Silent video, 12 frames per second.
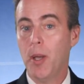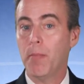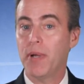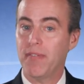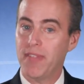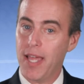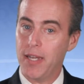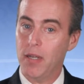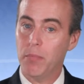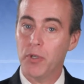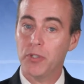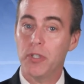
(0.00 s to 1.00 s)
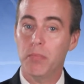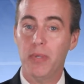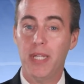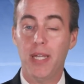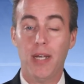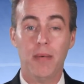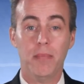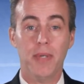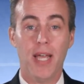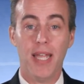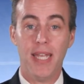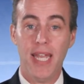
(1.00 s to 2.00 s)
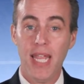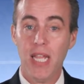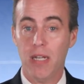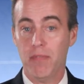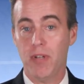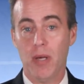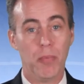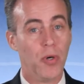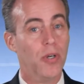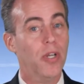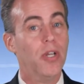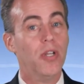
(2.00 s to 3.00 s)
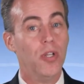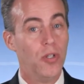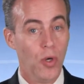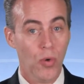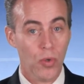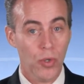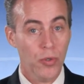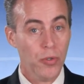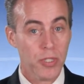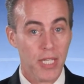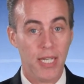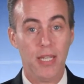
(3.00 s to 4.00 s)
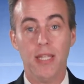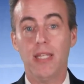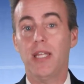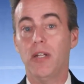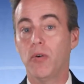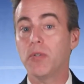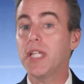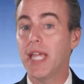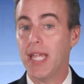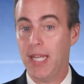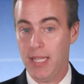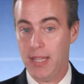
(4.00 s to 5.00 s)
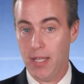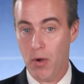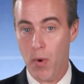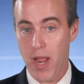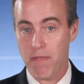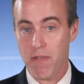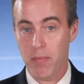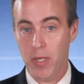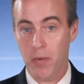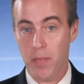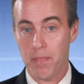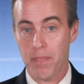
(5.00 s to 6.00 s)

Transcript: But if that number should become a negative number, you don't lose anything, they don't take anything away from you.